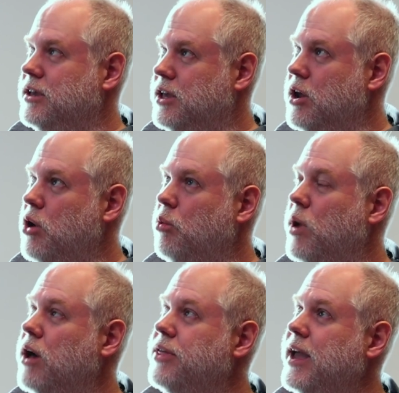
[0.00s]

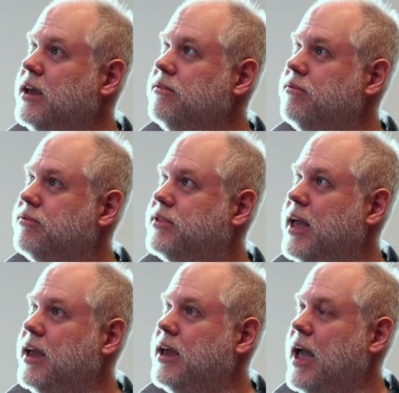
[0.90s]
Well,
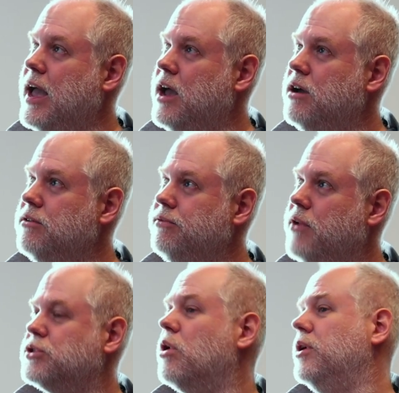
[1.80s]
they have,
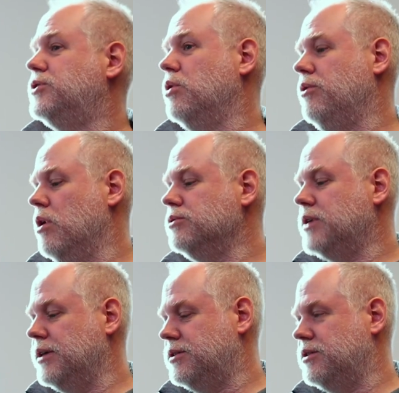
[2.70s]
so in those
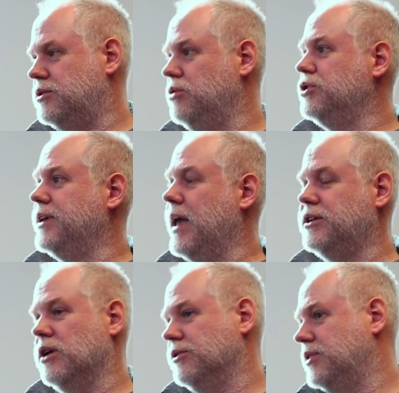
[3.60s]
cases, it's usually
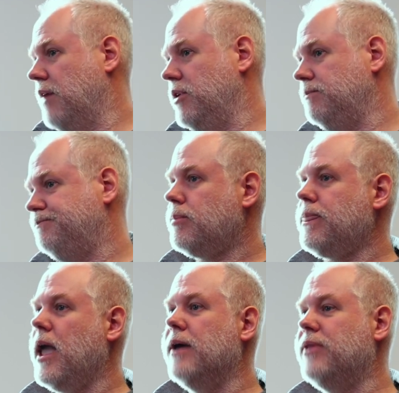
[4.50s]
HL7,
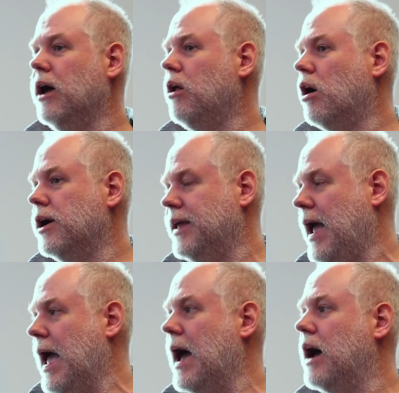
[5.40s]

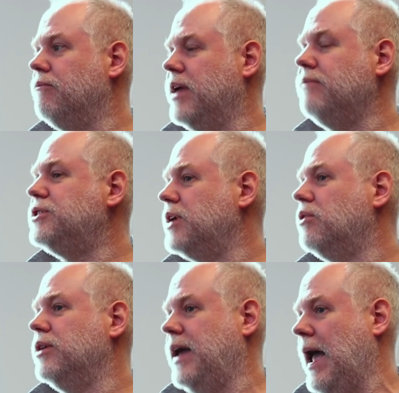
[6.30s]
and they
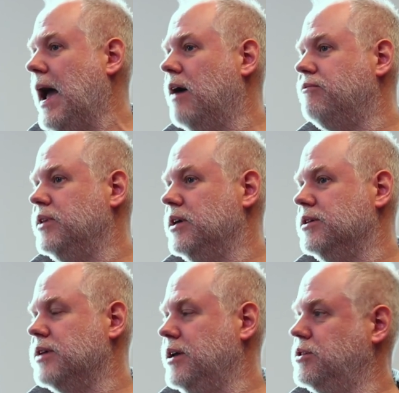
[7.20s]
generally have
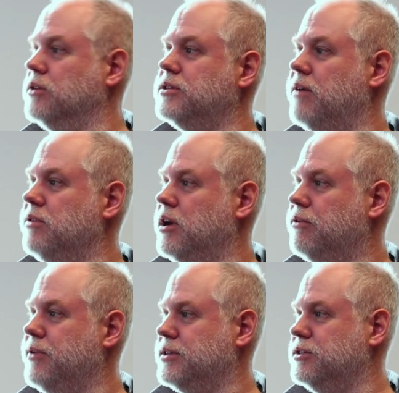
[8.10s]
these HL7
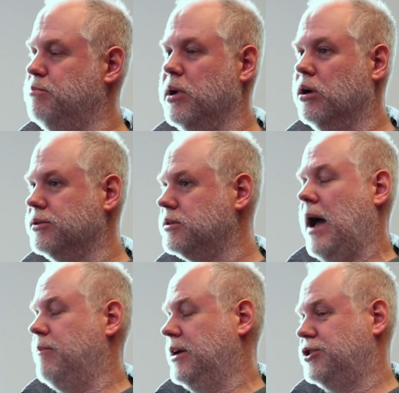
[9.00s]
interfaces built.
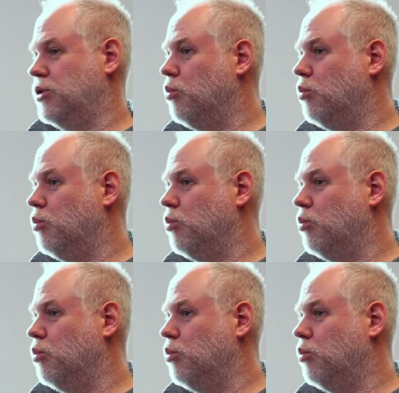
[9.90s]
I'm not sure